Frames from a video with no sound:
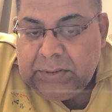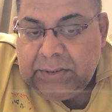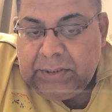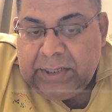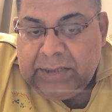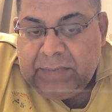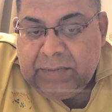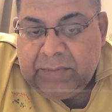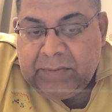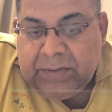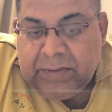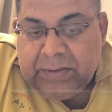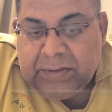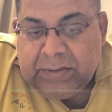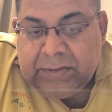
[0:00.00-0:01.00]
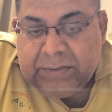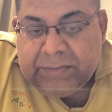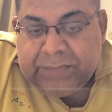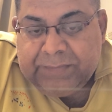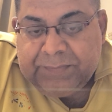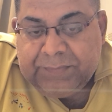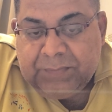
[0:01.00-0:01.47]
it may be
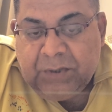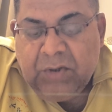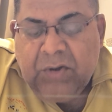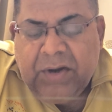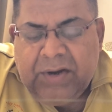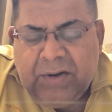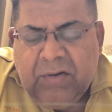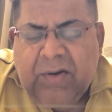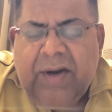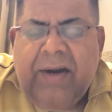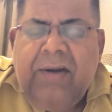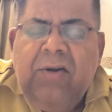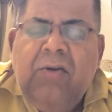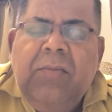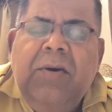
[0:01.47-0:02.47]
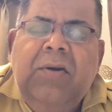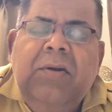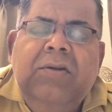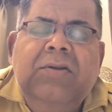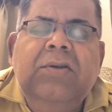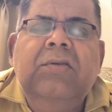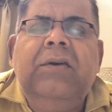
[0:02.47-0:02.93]
neuroendocrine tumor
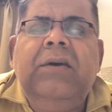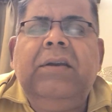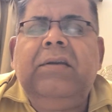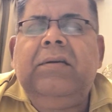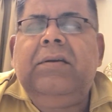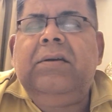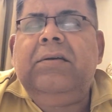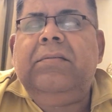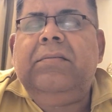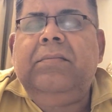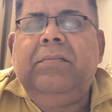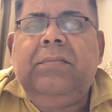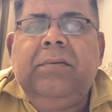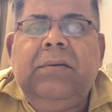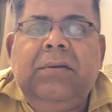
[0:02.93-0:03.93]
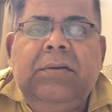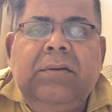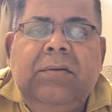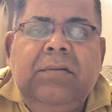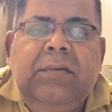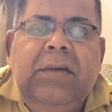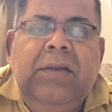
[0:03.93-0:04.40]
also, where
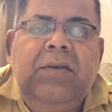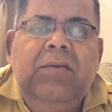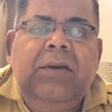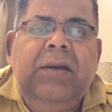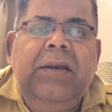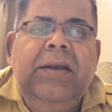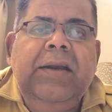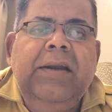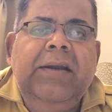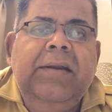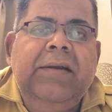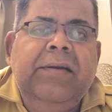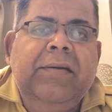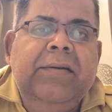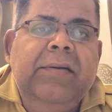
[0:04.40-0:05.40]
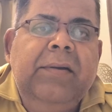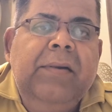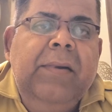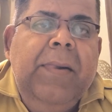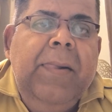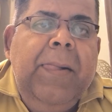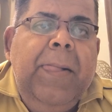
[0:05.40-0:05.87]
you can get
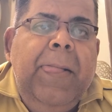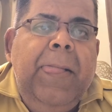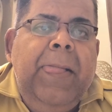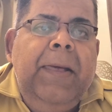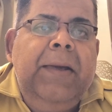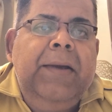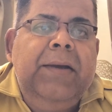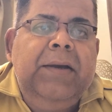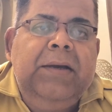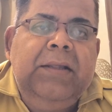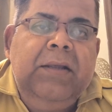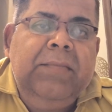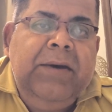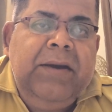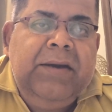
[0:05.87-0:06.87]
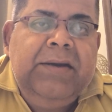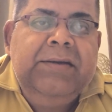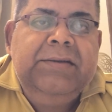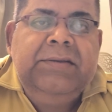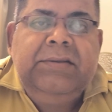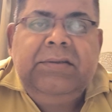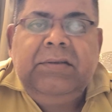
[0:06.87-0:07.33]
other
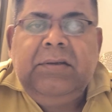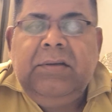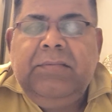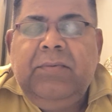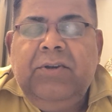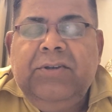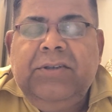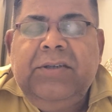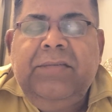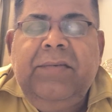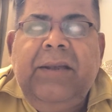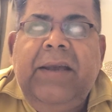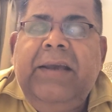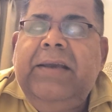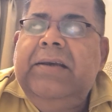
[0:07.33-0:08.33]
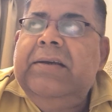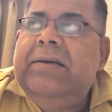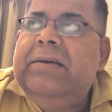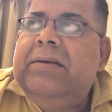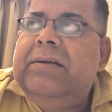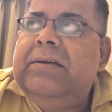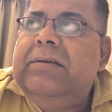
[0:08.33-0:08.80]
markers positive, like
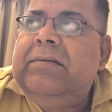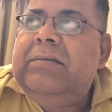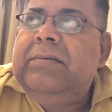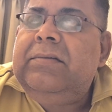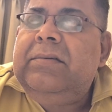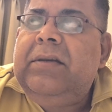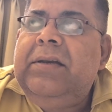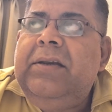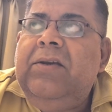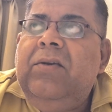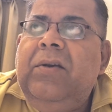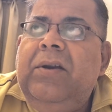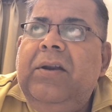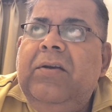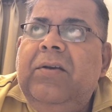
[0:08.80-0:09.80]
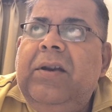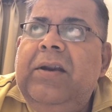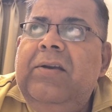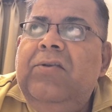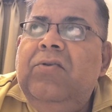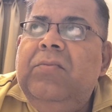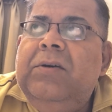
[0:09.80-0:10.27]
the
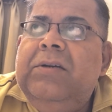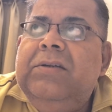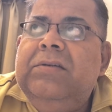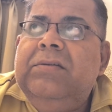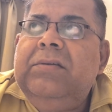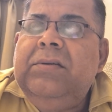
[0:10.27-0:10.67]
neuroendocrine tumors.